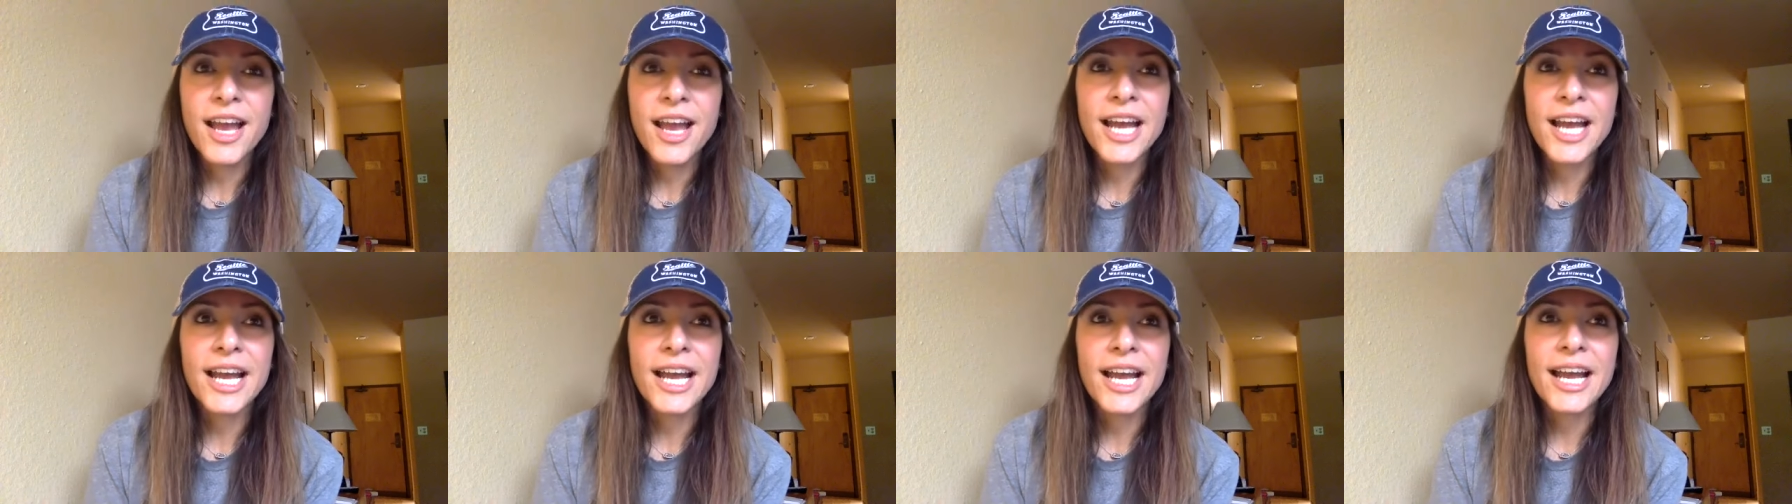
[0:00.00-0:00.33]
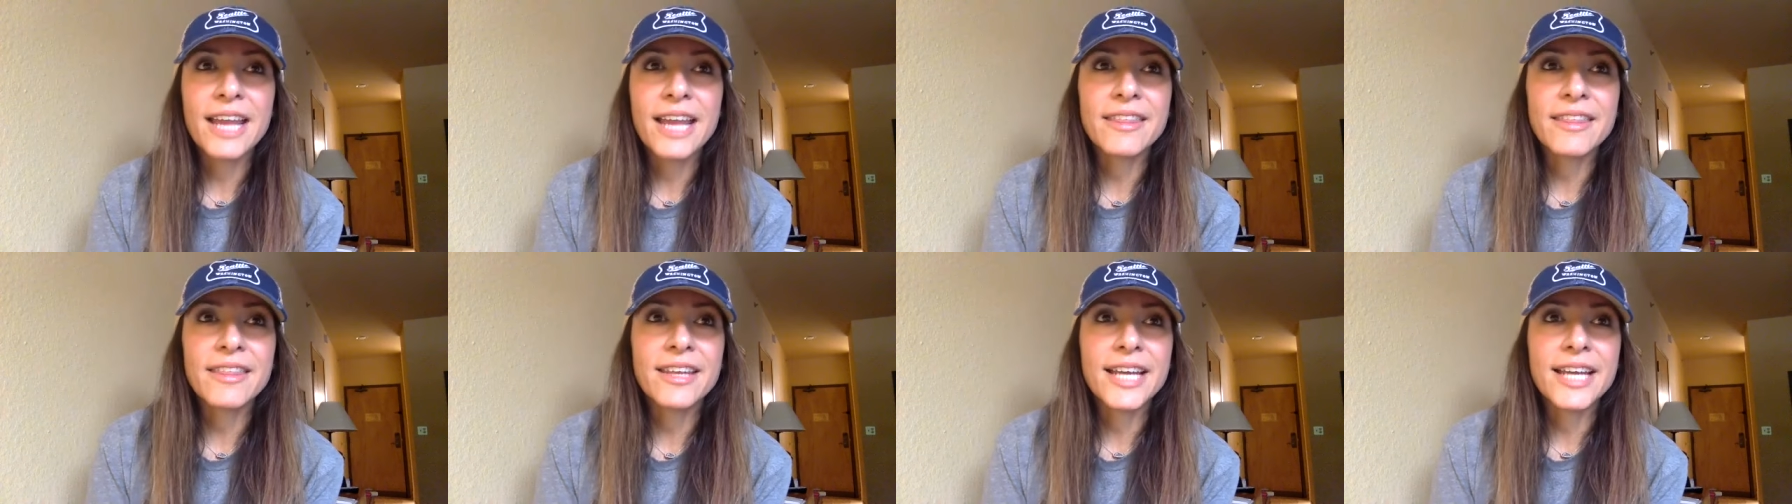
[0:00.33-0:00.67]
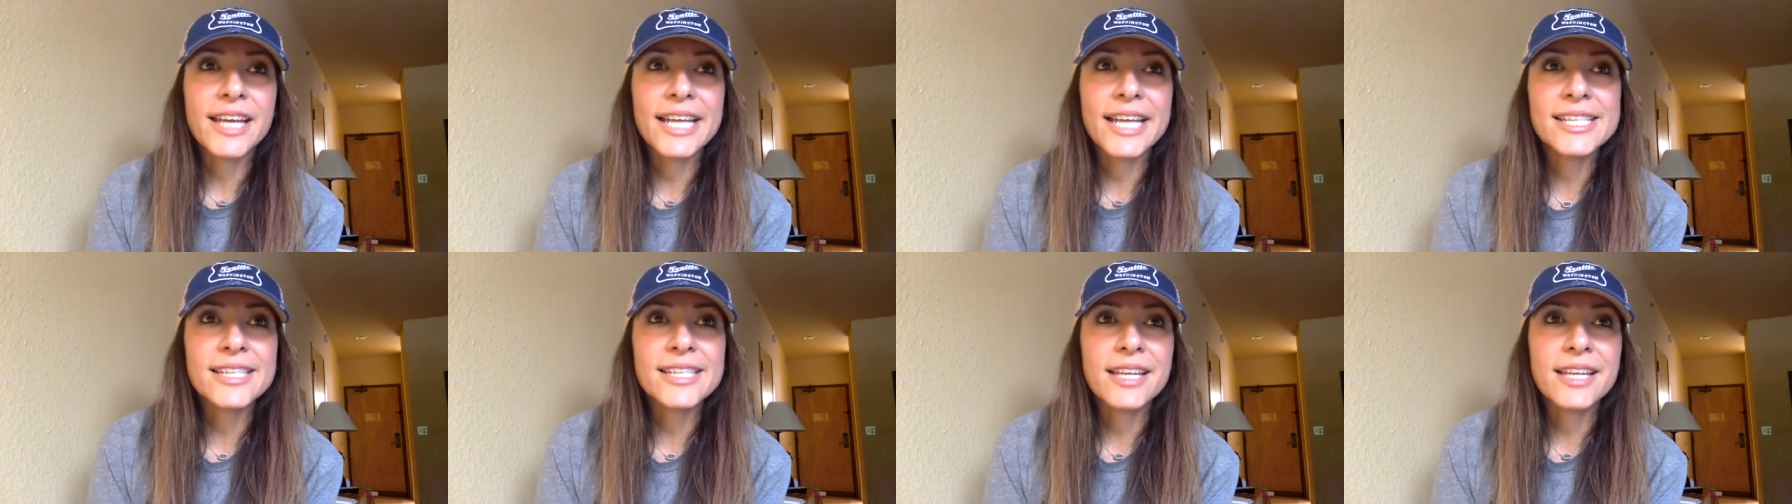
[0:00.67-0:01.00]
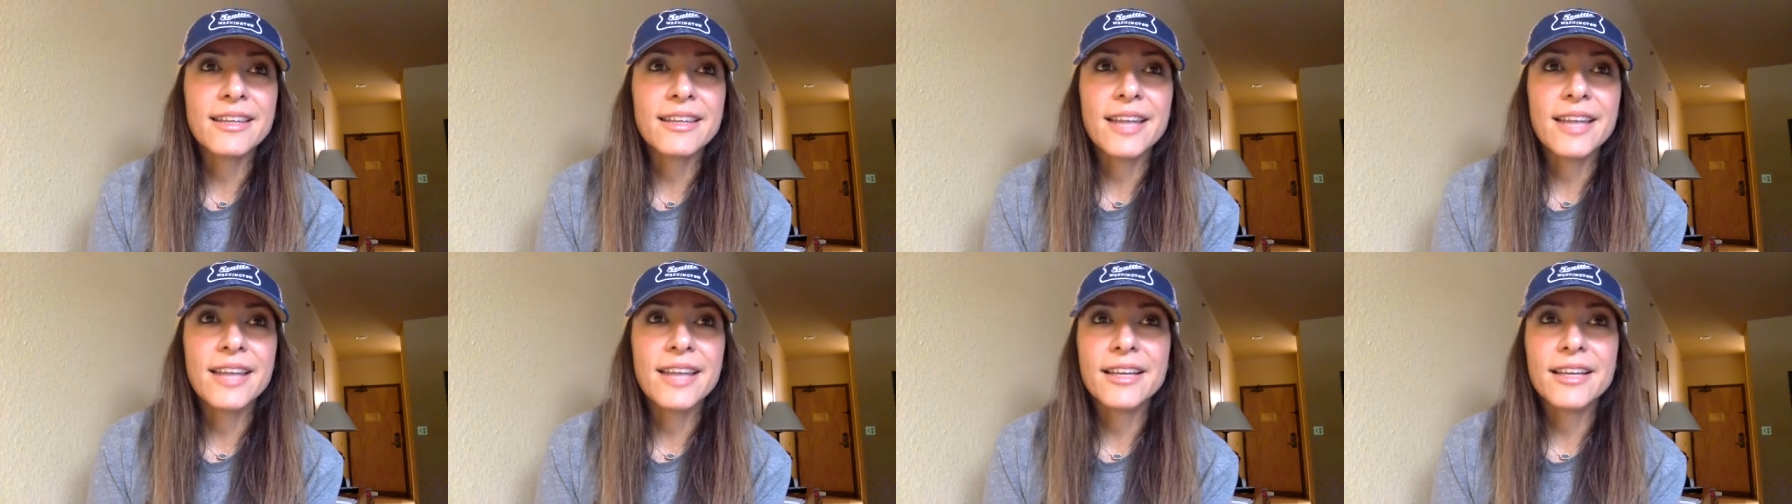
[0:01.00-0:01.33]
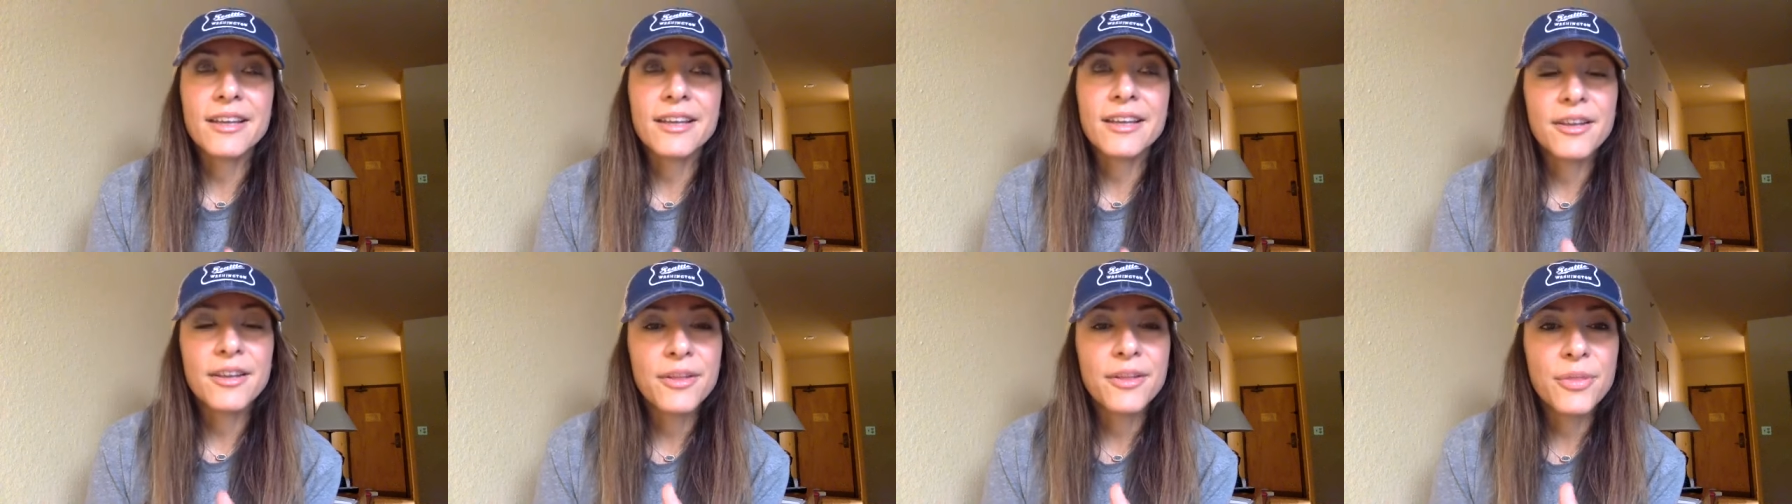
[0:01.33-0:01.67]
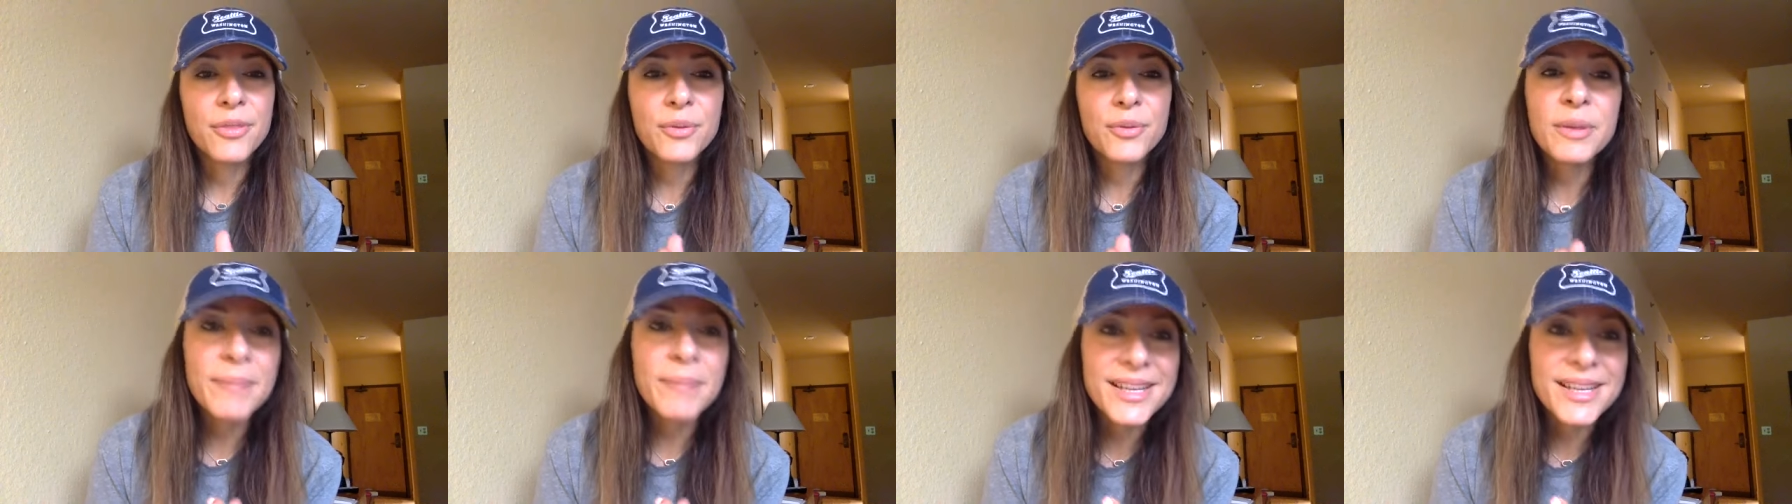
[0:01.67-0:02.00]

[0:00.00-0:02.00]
I, I think I send like three